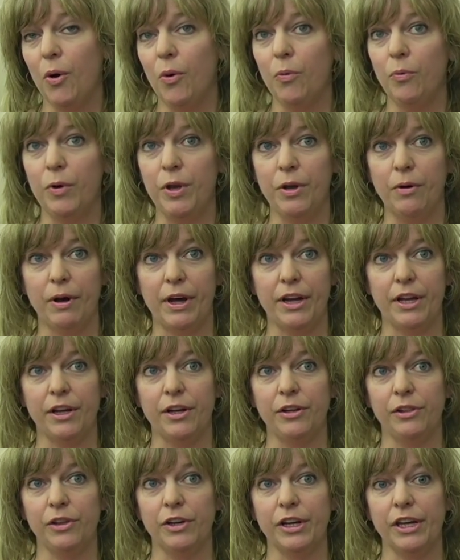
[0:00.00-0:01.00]
We want
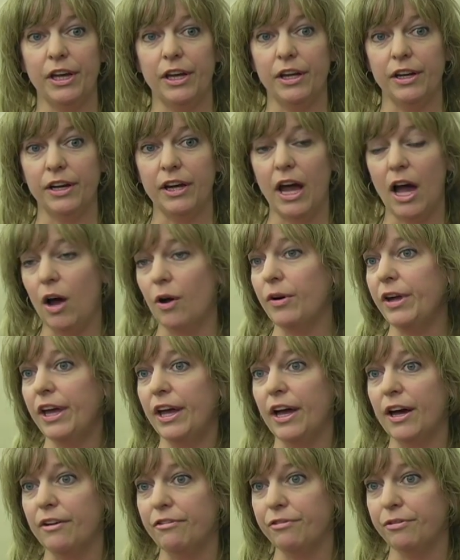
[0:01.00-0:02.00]
to look at
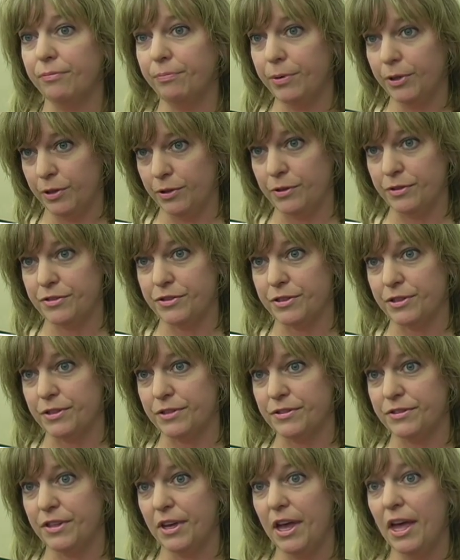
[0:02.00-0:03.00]
cow-calf producers
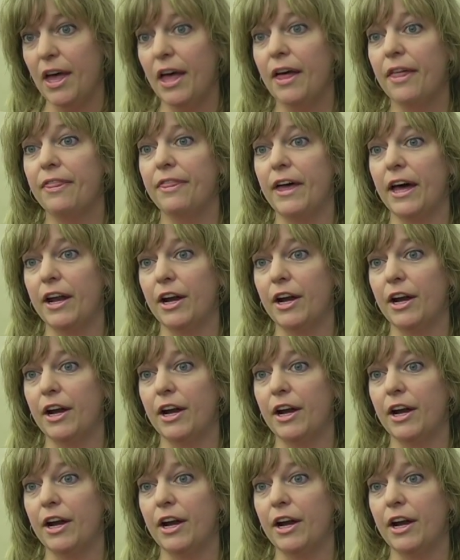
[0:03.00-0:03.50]
that